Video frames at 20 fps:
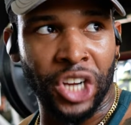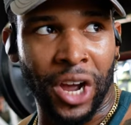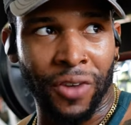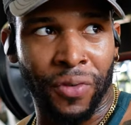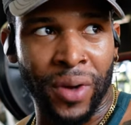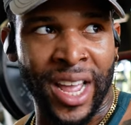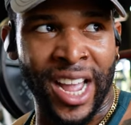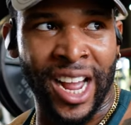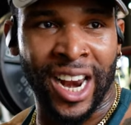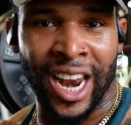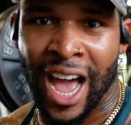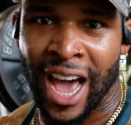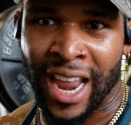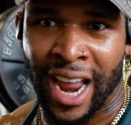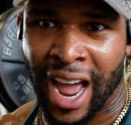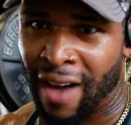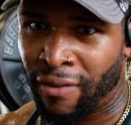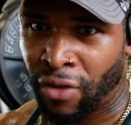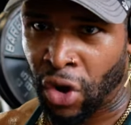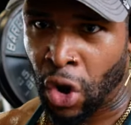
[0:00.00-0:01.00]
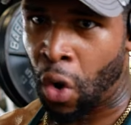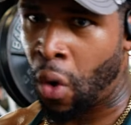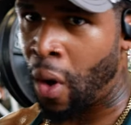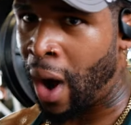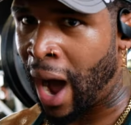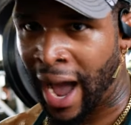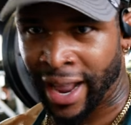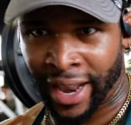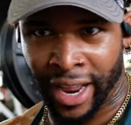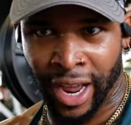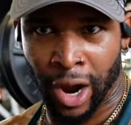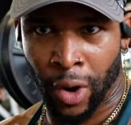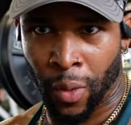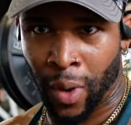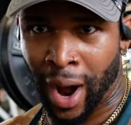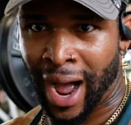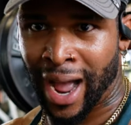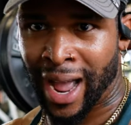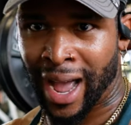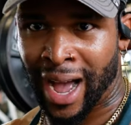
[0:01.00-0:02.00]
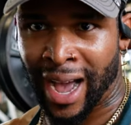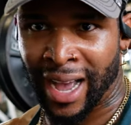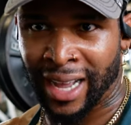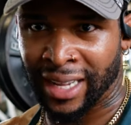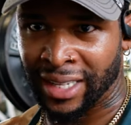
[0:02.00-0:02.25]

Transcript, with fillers: off an incline. I have no idea why I